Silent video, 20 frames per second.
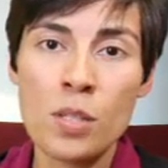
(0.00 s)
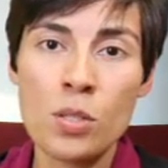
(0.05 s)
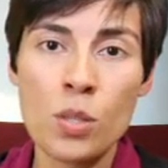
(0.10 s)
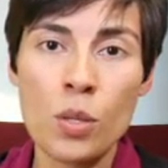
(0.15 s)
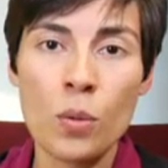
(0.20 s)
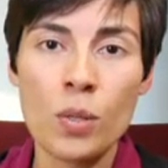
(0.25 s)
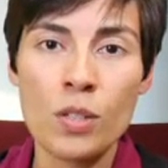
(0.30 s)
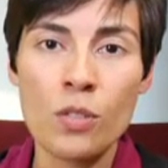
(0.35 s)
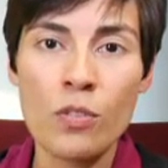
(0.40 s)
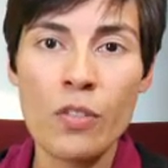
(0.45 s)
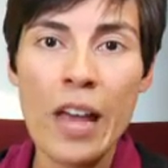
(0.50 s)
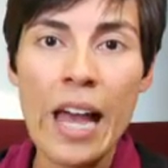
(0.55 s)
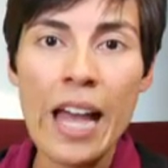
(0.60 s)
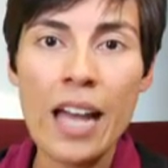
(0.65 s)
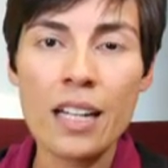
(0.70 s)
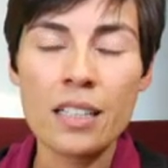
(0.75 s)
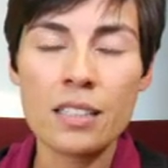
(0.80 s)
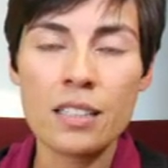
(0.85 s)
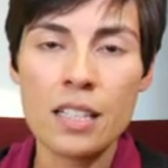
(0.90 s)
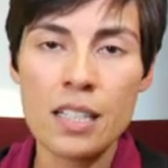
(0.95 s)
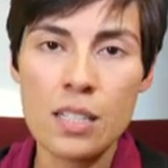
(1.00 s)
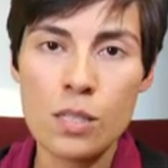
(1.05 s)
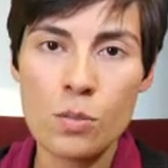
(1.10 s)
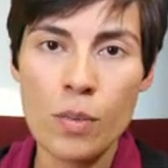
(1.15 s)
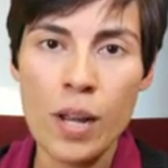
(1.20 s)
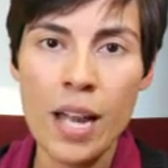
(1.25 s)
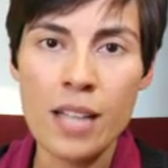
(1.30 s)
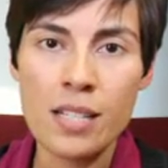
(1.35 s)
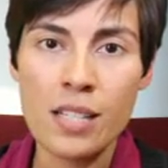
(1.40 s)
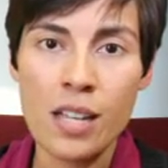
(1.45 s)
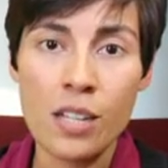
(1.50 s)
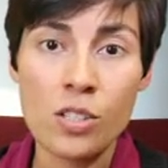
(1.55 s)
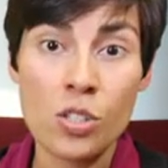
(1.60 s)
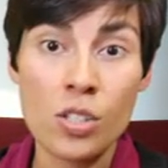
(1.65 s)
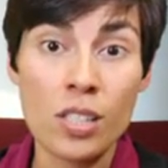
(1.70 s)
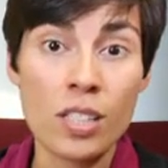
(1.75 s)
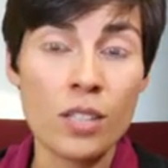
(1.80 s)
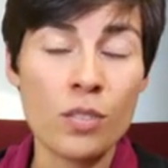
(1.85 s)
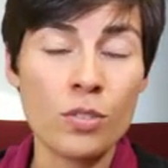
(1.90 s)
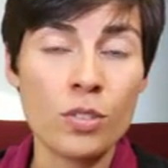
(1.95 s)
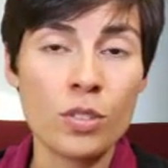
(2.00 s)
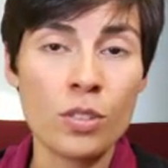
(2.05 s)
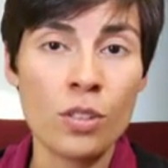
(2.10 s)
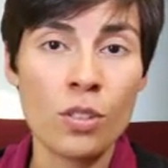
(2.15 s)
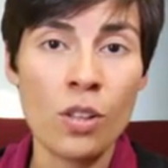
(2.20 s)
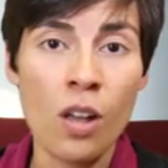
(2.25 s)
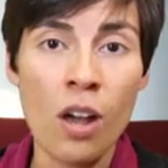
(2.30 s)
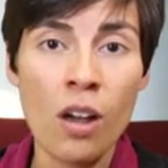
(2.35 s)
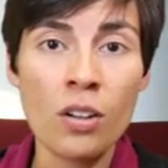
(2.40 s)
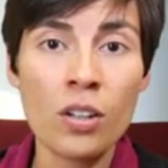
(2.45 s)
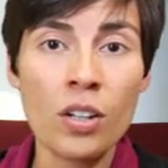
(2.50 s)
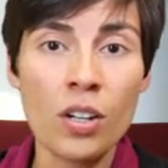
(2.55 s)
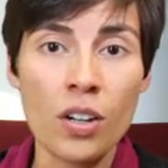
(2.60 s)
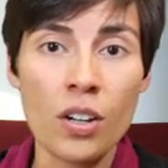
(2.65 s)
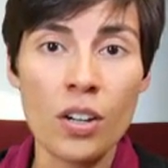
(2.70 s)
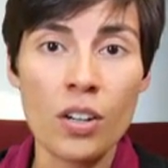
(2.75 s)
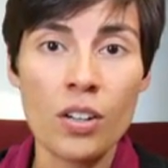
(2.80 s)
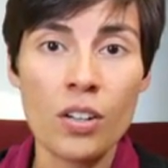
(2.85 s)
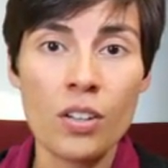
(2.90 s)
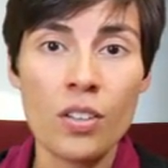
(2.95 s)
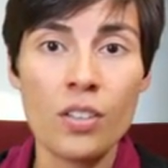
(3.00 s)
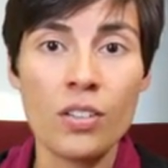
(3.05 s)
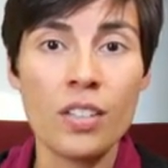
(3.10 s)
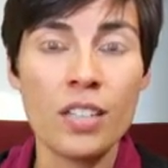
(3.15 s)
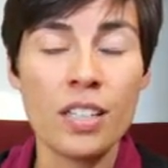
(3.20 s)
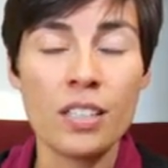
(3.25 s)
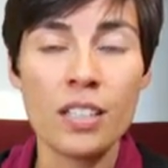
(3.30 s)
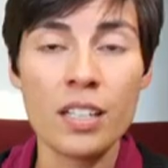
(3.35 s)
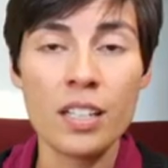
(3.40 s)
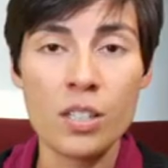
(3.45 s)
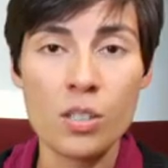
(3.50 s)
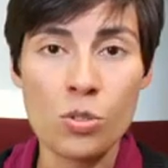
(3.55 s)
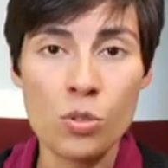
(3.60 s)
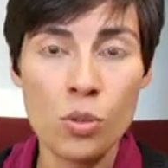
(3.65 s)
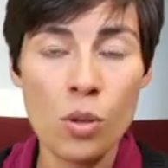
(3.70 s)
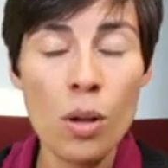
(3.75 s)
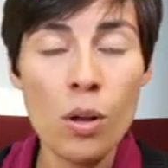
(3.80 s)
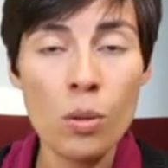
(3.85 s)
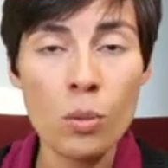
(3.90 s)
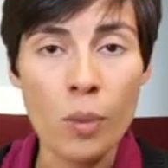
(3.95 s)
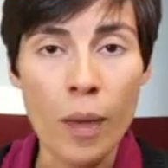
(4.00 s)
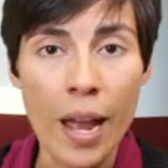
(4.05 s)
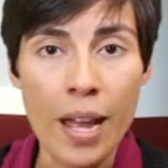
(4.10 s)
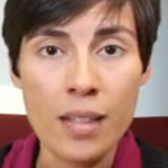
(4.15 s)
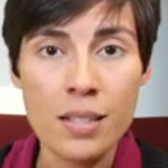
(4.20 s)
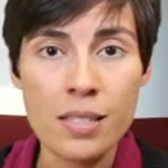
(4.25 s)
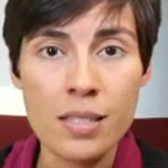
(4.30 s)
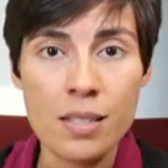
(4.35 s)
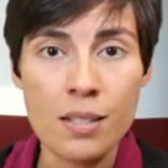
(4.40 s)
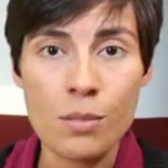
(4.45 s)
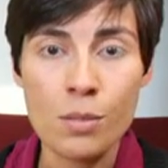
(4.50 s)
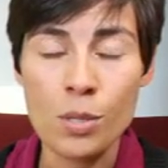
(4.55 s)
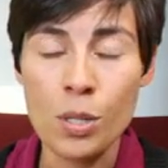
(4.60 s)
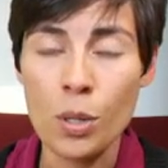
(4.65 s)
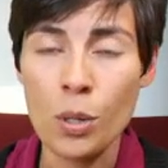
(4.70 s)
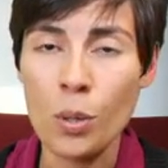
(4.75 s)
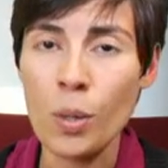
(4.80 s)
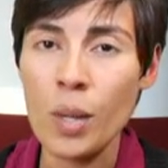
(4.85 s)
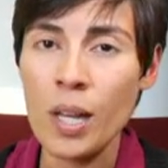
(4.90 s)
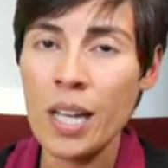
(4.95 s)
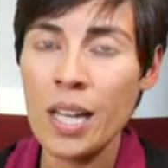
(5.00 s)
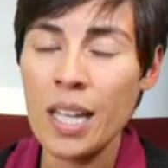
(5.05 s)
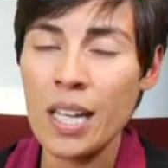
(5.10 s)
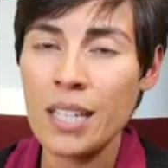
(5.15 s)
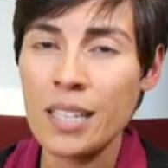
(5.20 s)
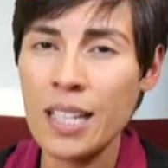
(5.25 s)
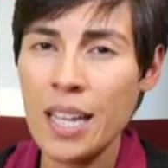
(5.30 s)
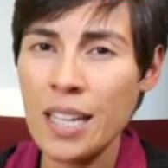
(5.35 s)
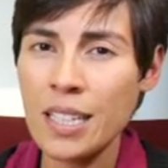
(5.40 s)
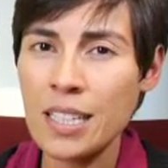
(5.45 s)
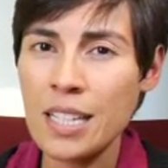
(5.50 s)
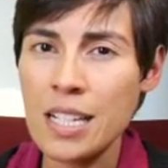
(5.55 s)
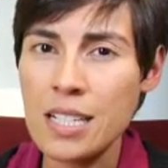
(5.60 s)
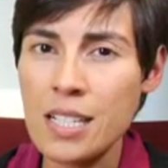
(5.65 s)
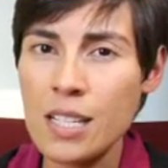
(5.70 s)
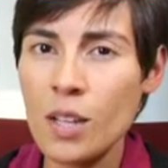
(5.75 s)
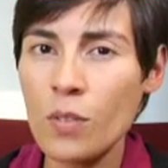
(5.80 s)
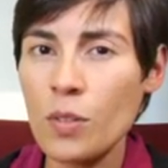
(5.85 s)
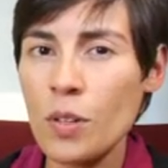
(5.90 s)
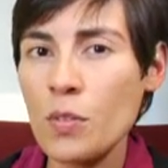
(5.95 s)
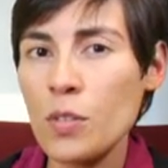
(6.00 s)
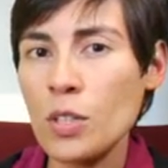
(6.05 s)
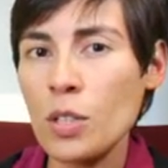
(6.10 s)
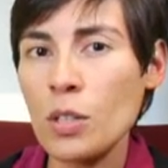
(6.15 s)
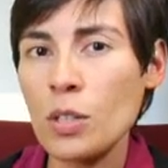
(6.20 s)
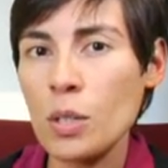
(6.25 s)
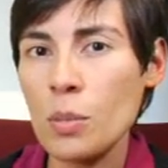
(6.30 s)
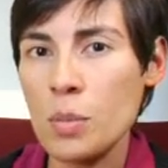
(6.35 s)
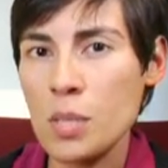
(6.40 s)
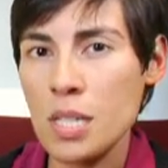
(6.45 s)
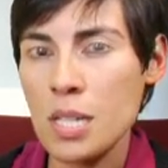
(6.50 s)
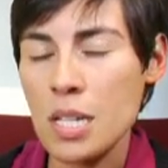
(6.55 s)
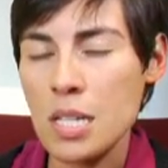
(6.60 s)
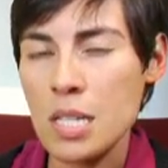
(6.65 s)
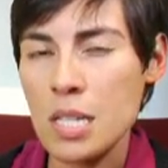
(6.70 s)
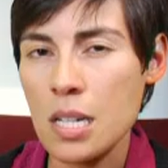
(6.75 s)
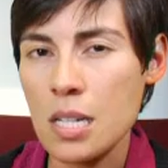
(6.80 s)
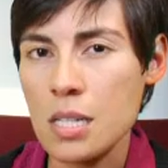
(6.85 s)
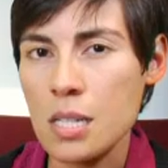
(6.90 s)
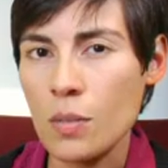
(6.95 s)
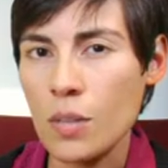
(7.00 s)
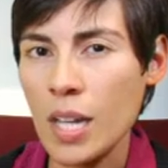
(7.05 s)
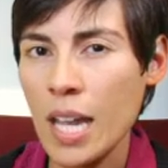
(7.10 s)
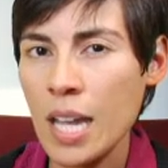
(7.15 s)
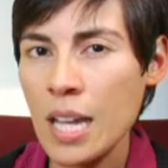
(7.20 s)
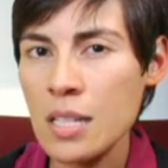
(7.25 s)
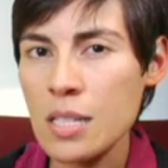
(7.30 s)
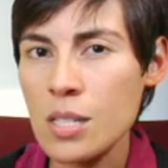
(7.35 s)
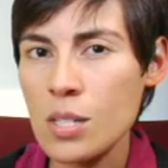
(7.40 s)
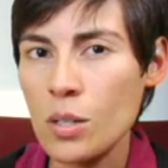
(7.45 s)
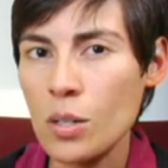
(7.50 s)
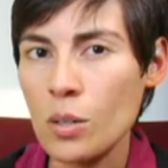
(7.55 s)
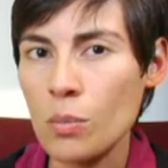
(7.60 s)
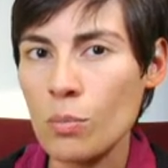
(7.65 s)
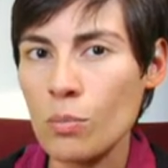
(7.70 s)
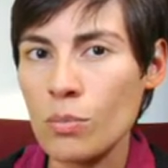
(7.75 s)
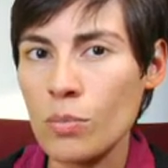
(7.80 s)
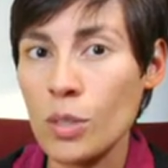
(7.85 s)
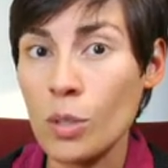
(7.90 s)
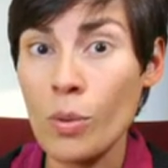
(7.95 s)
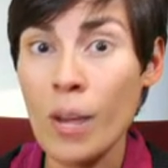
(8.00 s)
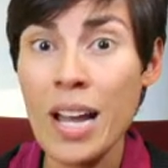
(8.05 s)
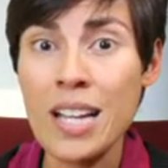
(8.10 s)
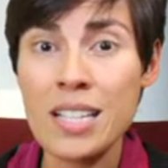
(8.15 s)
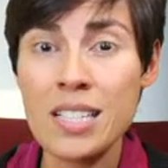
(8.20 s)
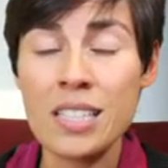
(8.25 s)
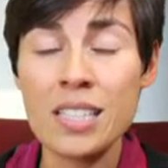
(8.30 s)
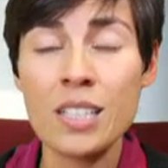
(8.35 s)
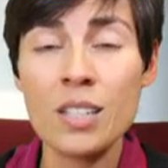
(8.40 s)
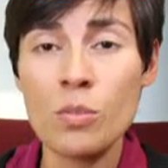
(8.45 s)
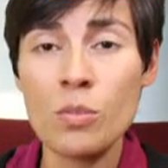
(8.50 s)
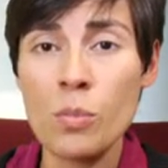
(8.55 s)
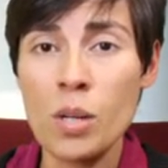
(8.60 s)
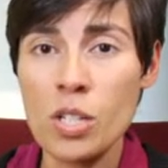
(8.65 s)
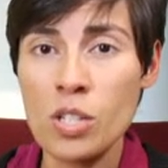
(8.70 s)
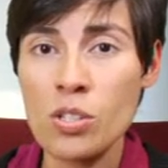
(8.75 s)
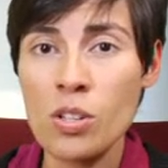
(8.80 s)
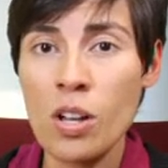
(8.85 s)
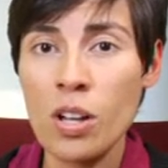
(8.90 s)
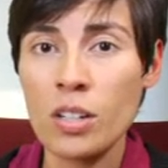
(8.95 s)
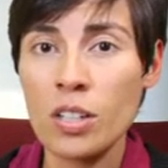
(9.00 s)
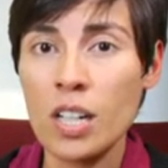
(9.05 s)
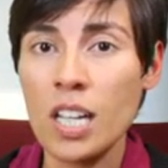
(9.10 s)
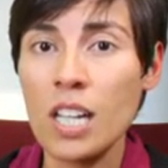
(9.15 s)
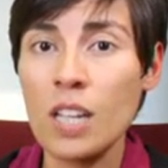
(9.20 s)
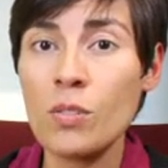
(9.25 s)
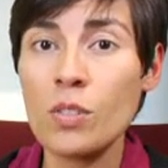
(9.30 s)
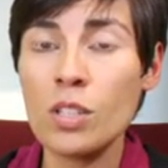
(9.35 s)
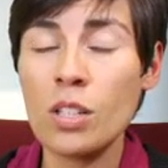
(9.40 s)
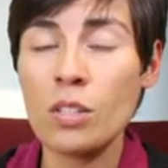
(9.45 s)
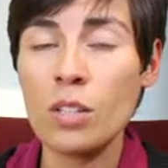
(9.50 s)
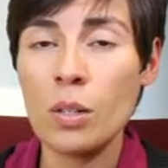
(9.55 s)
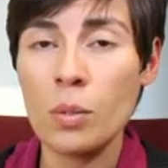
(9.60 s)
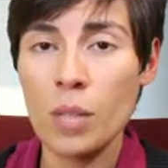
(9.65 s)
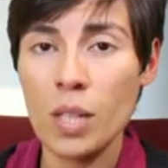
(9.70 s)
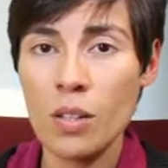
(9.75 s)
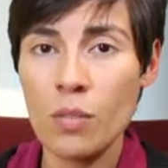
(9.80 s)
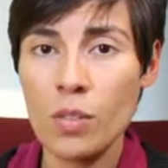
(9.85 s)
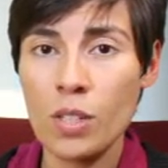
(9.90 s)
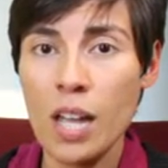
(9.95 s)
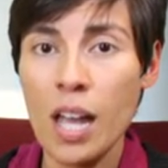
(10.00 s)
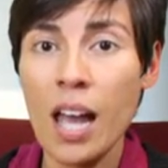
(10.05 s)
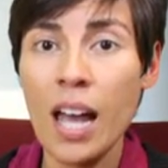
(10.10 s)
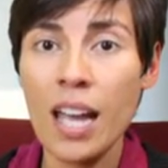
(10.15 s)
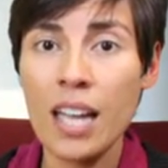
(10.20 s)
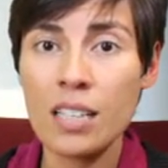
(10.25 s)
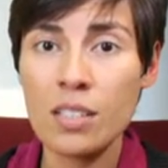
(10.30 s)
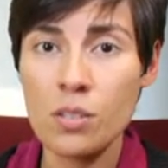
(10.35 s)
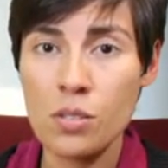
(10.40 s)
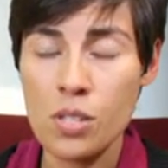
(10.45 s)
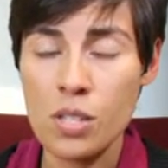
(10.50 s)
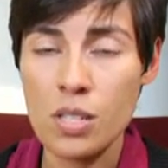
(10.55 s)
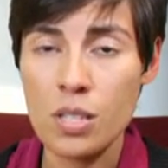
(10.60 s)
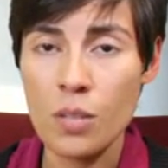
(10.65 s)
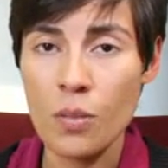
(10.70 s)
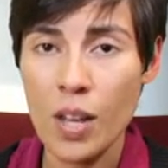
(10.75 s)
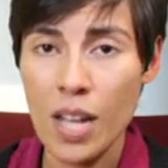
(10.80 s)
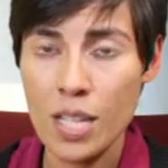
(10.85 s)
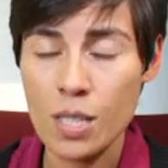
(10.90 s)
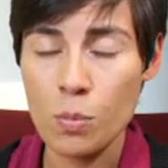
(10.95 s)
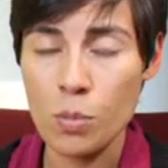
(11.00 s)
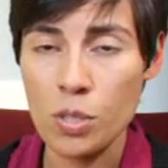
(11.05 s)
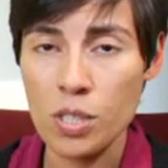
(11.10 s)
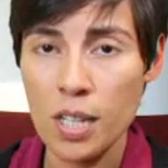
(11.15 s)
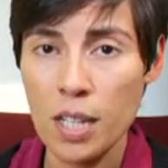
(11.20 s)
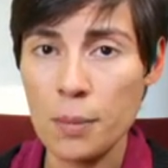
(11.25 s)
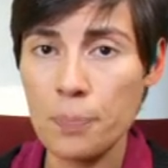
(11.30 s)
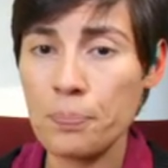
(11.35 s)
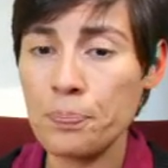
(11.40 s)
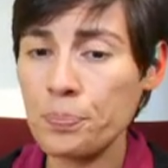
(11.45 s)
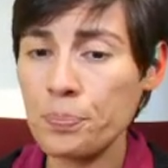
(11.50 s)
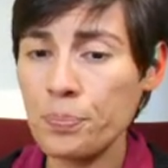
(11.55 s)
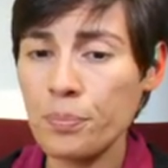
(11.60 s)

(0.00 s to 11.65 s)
So, in fact, these rats actually lived longer than the control rats. So, that in itself, even though there was an incidence of cancer, the rats lived much longer, even though they were given high doses of aspartame.